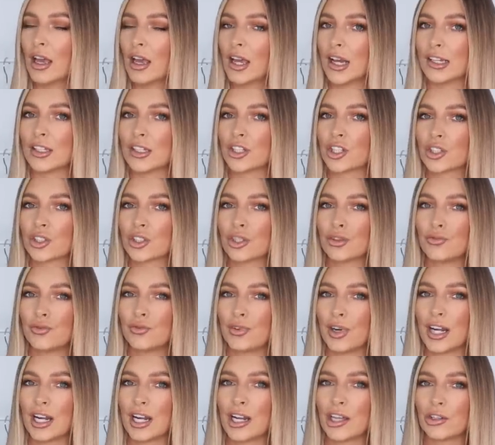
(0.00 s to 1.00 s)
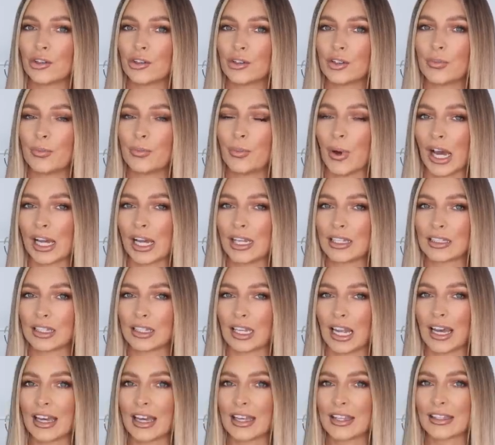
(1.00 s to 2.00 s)
It's just a really good base
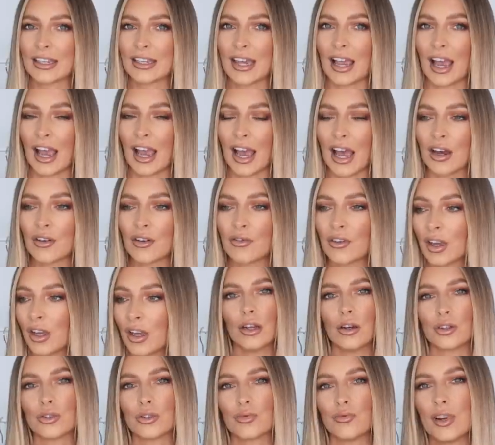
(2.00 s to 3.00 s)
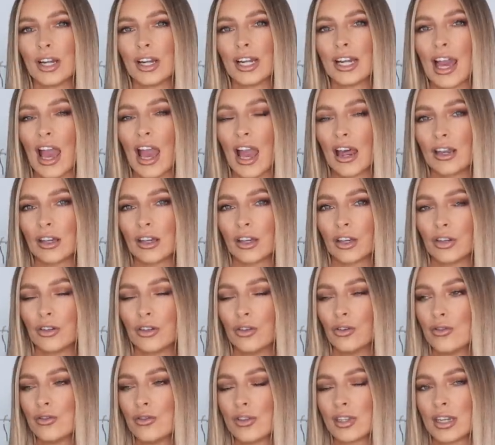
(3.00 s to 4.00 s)
layer to have. Looks really
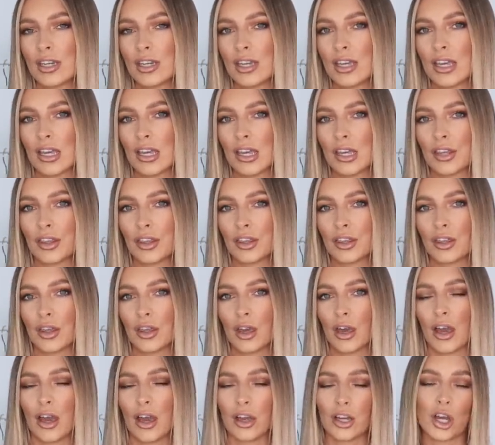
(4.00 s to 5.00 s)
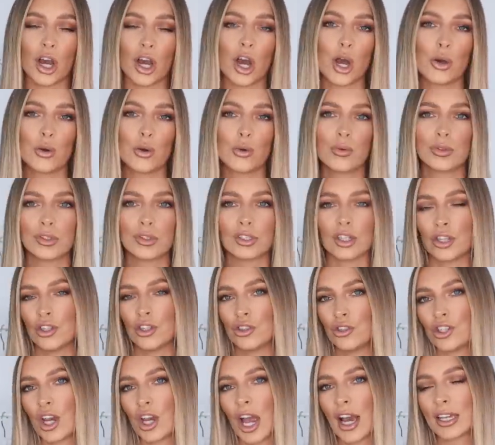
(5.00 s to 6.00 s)
elegant underneath coats
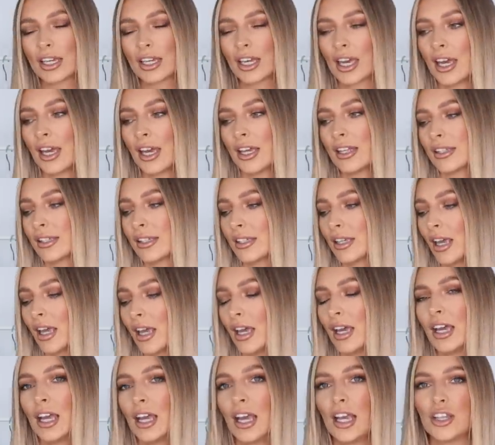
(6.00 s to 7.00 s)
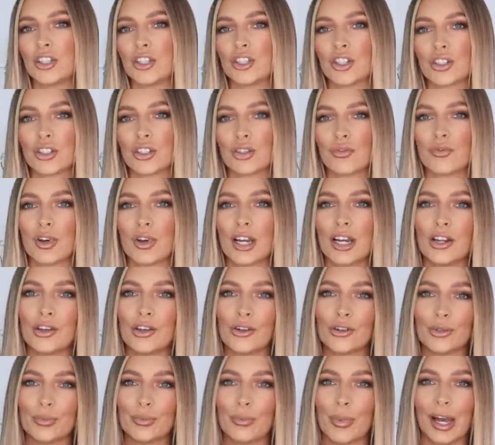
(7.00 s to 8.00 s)
and jackets. It's just a really
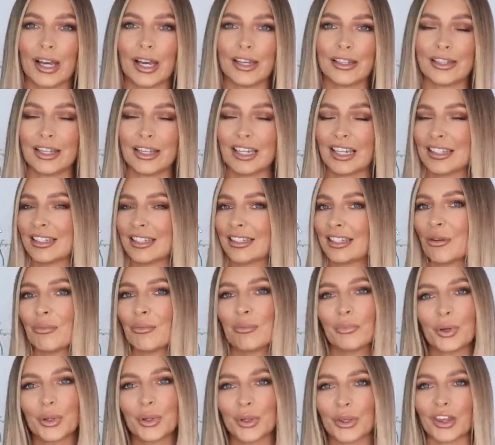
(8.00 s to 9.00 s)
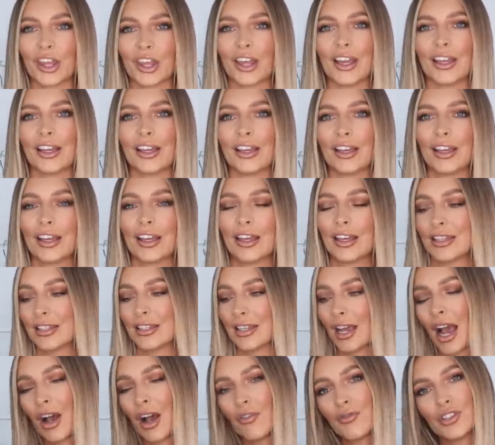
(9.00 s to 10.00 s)
good basic simple thing
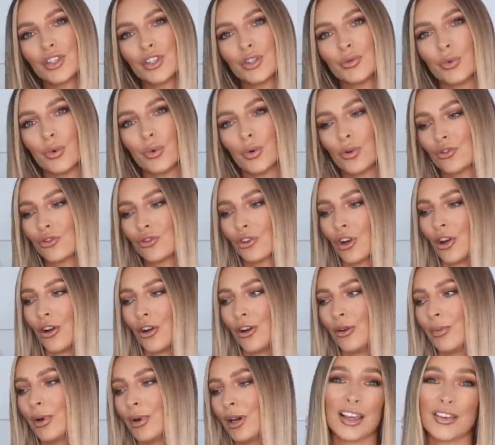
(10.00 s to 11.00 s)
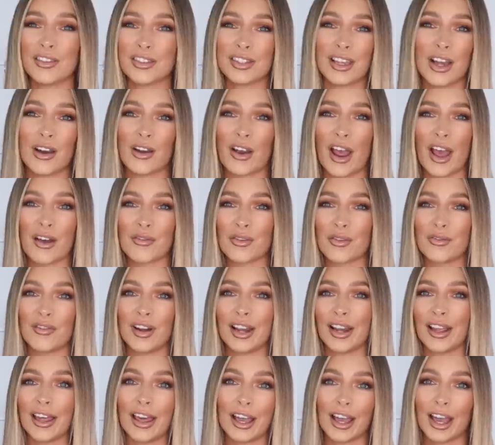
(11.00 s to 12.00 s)
to have in your wardrobe. Is there ever
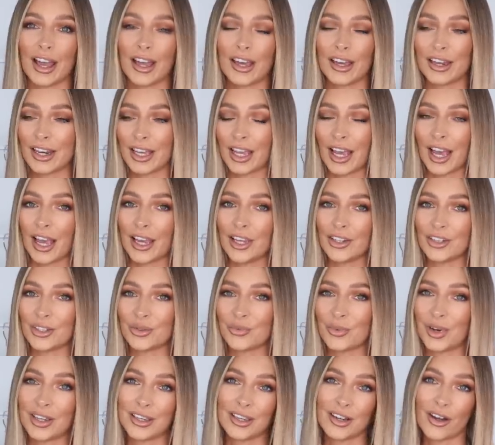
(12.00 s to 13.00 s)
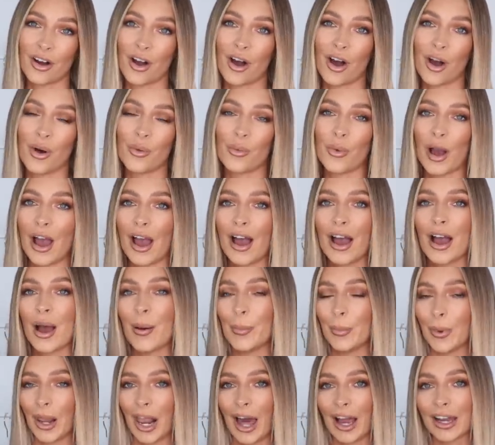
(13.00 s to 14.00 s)
really an occasion where you can't wear
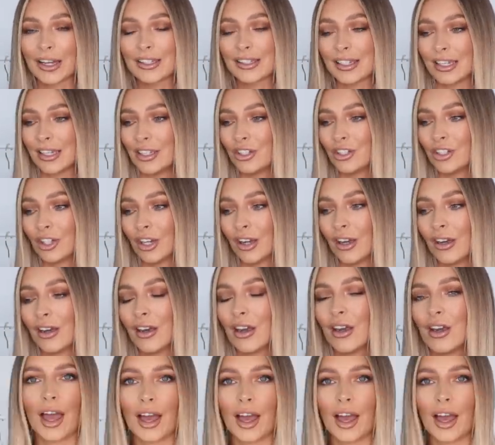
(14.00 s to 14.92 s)
a black t-shirt?